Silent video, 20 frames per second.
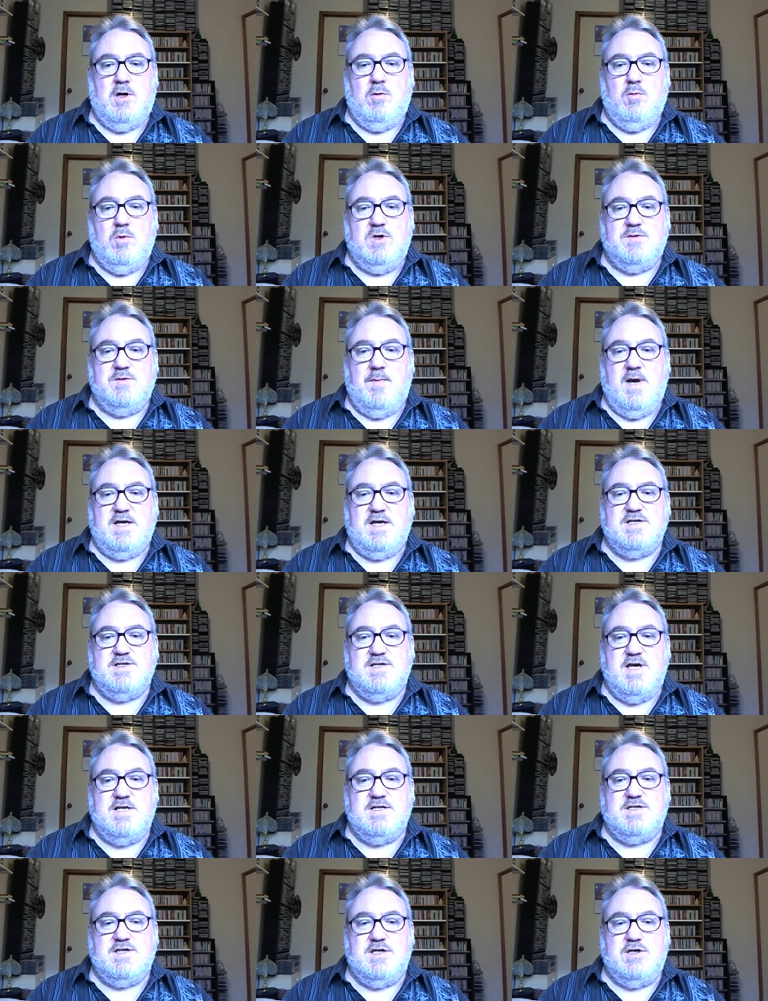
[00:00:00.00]
which makes
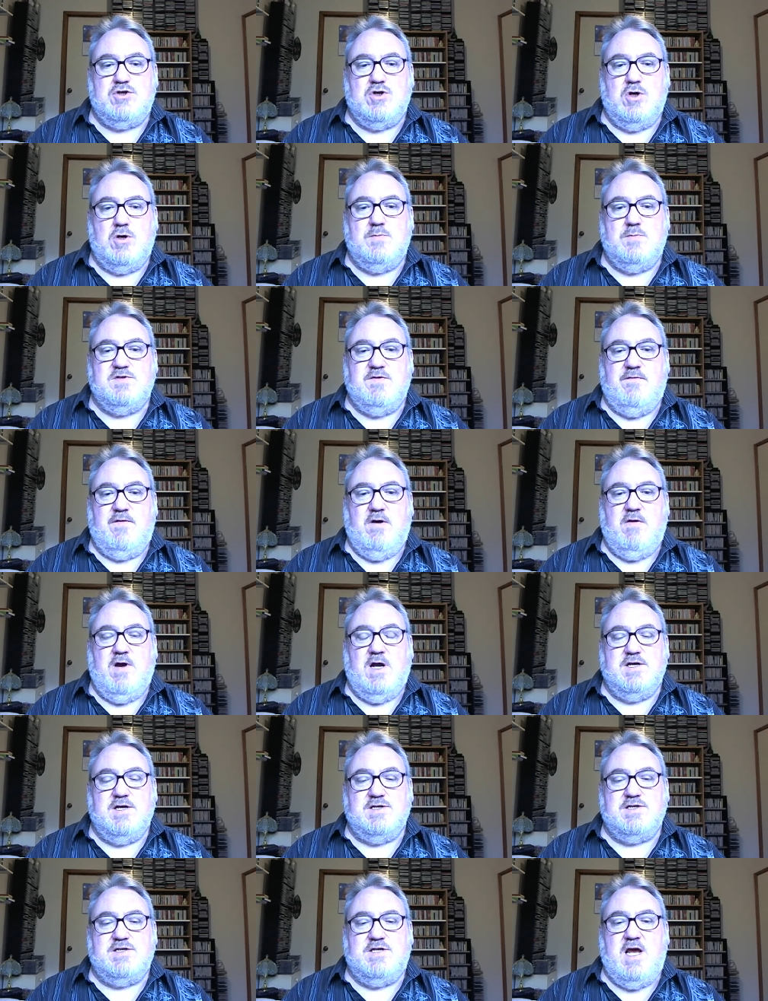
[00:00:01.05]
sense in terms of our
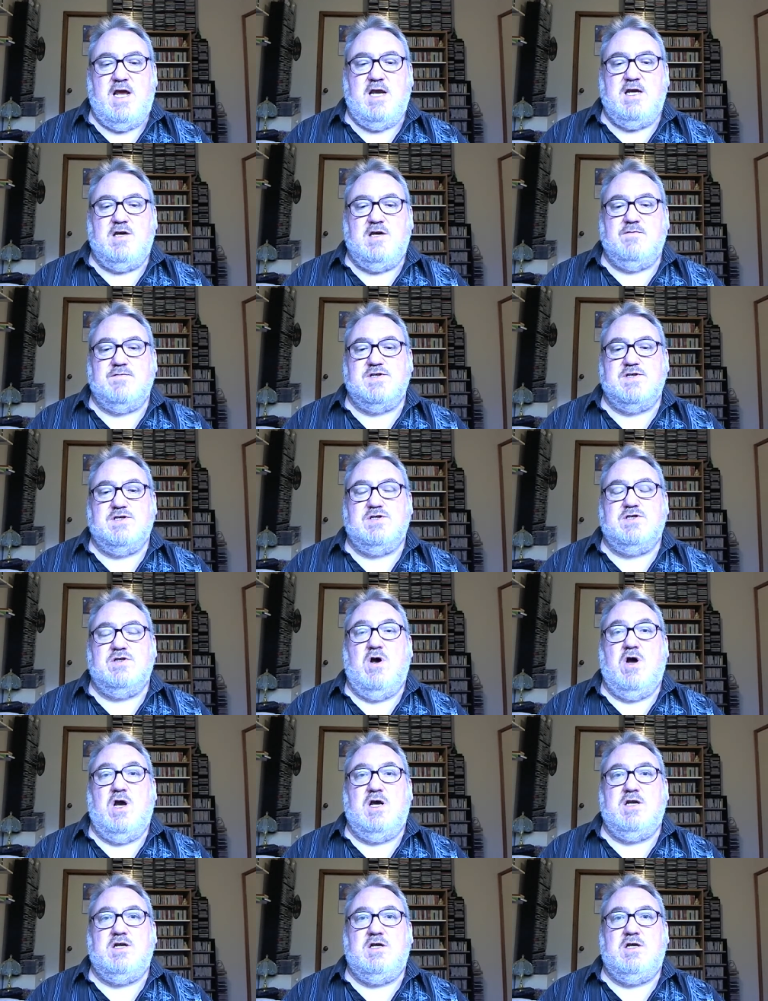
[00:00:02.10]
understanding of
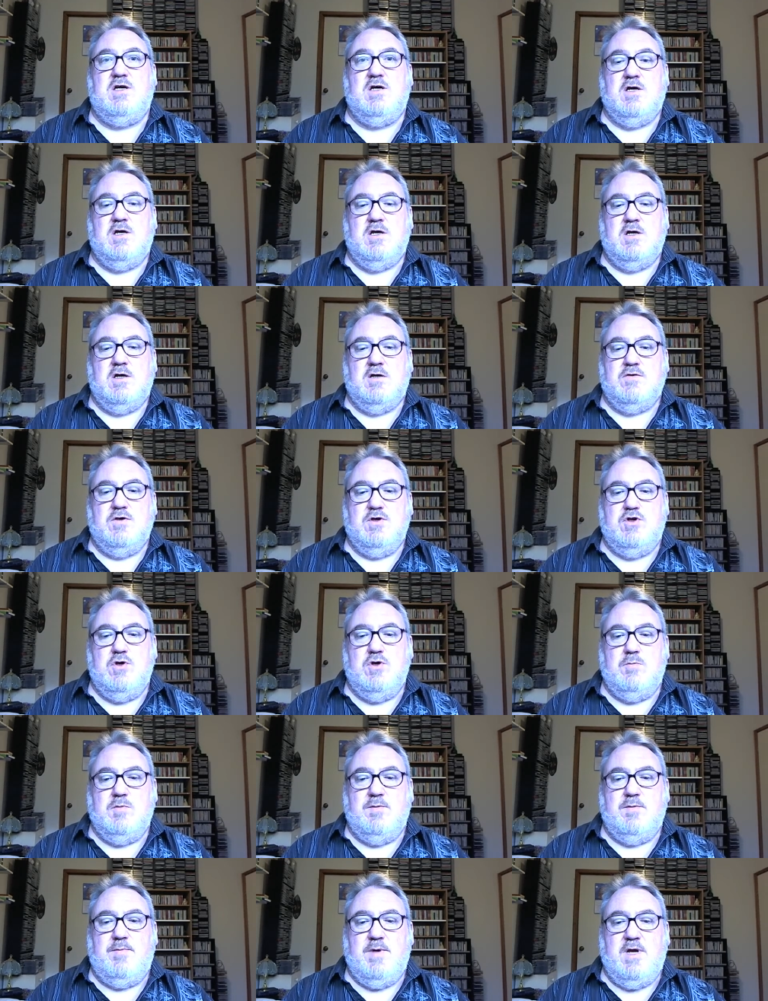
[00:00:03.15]
society, the
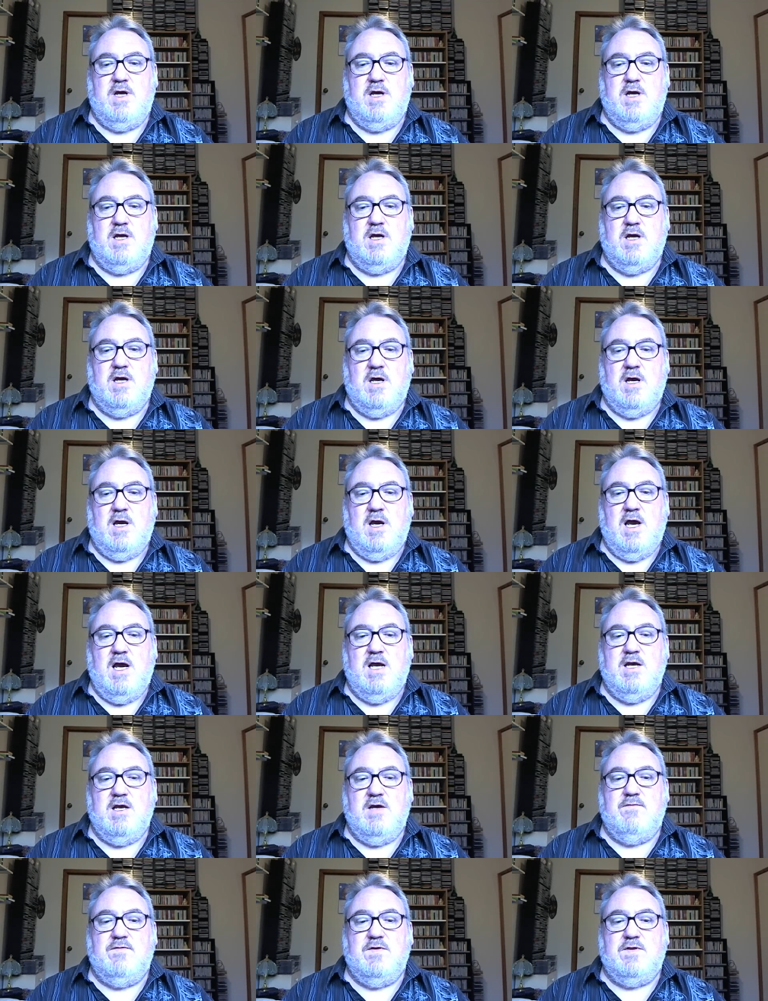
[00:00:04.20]
human being, and
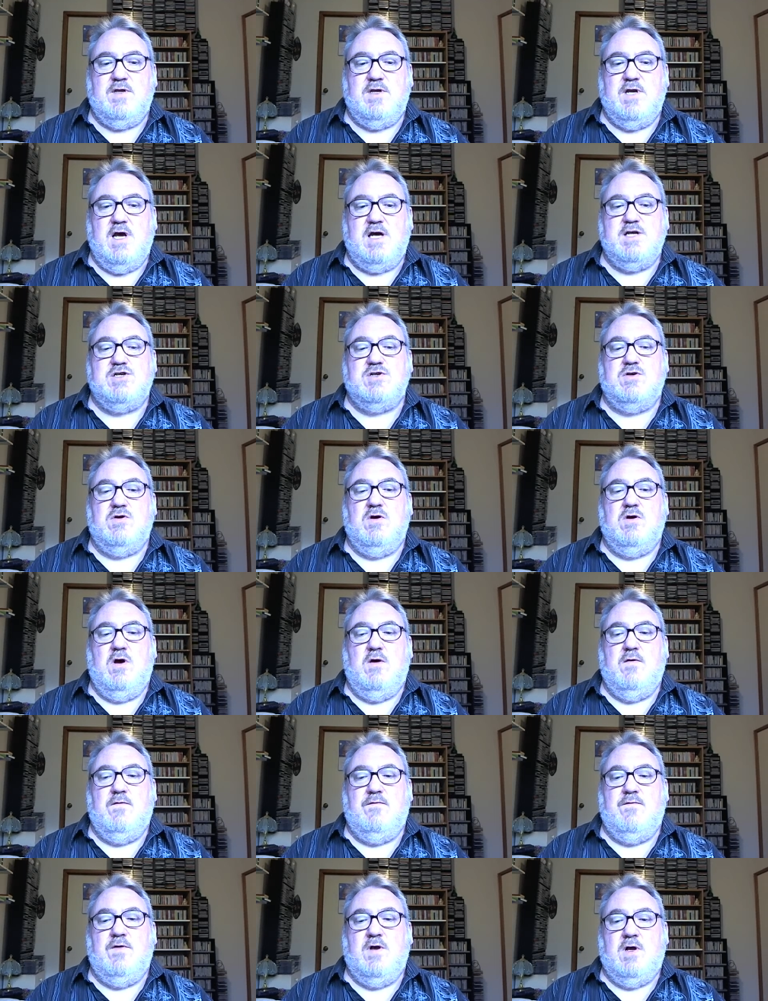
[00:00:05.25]
even the nature
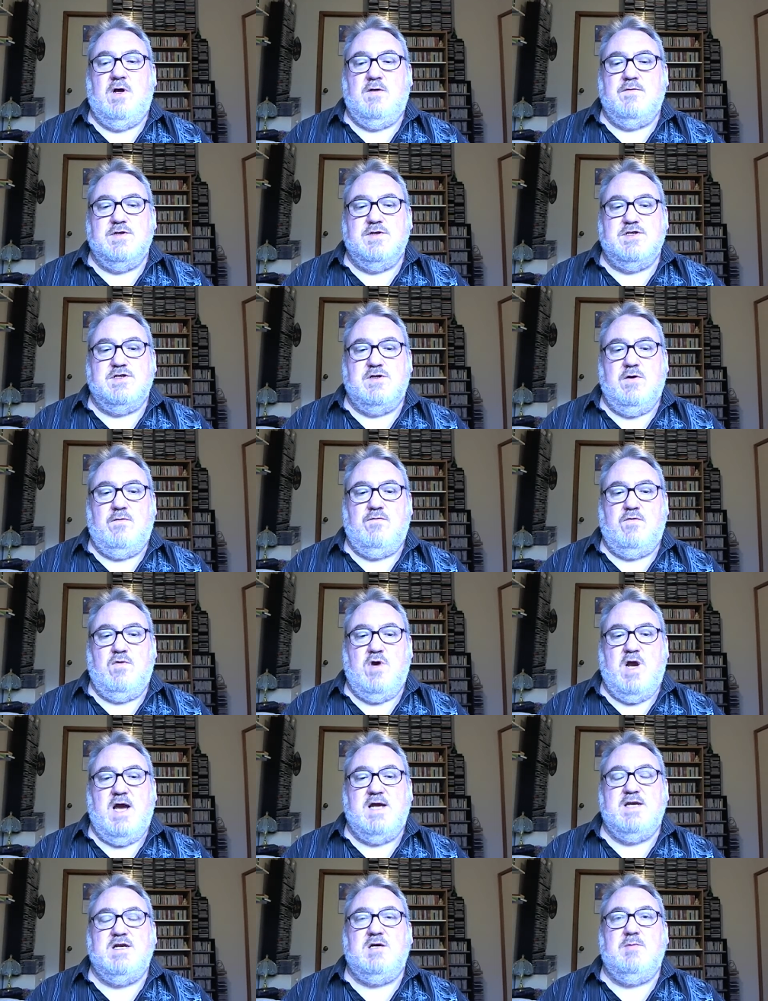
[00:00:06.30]
of the
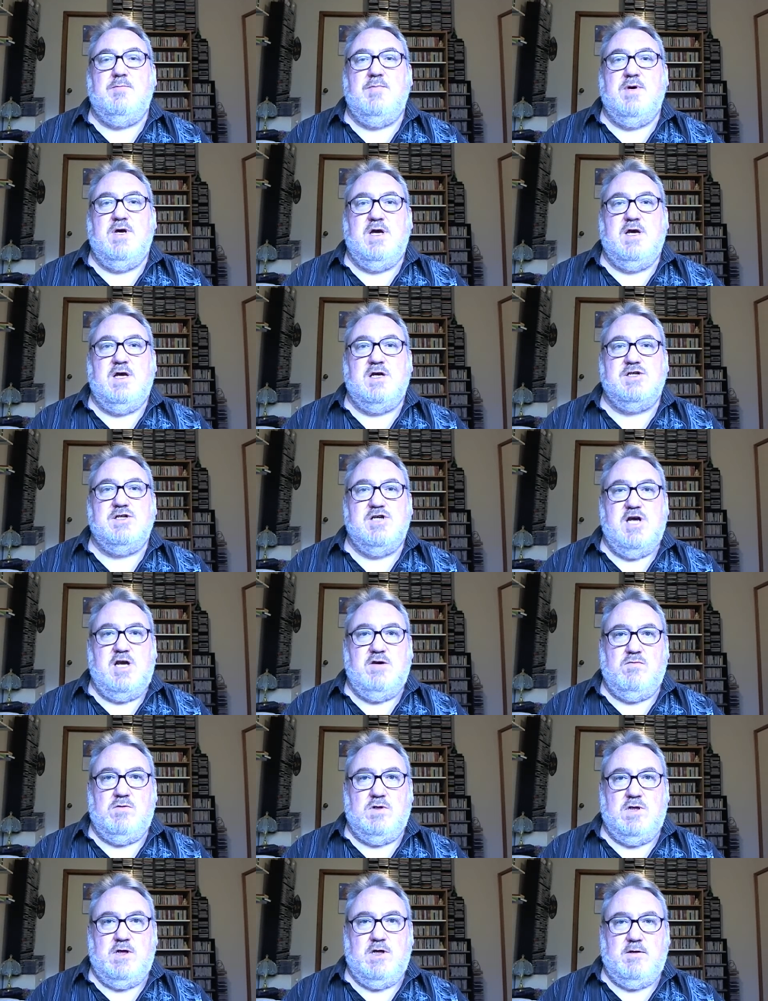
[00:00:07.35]
self-creating being
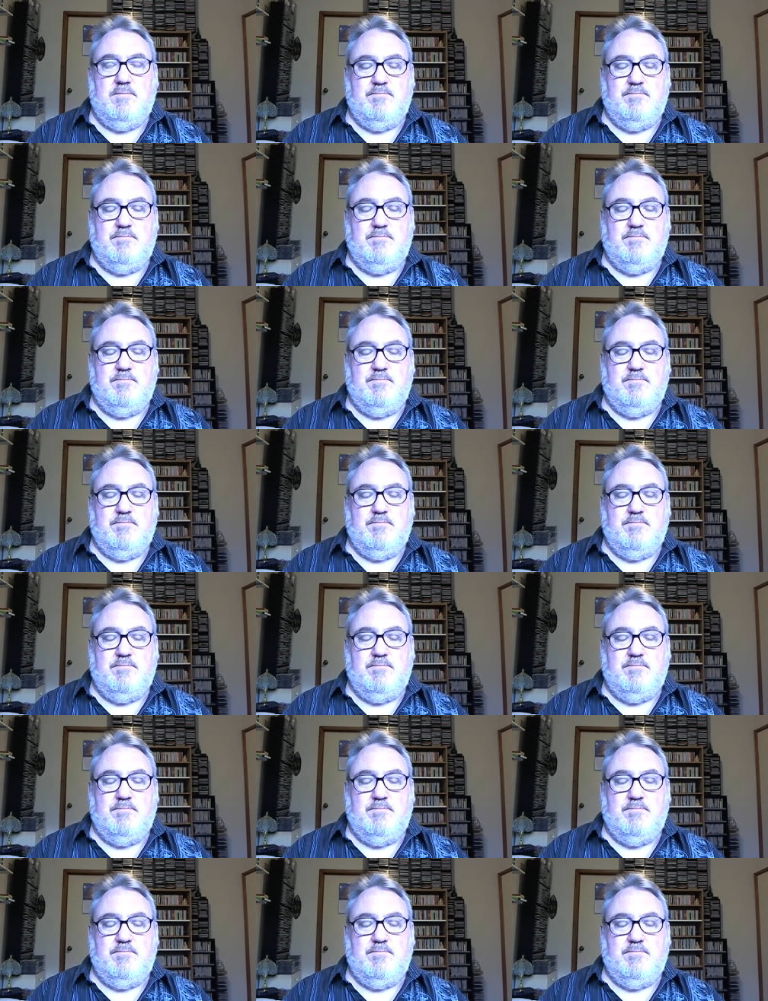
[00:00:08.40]
generally.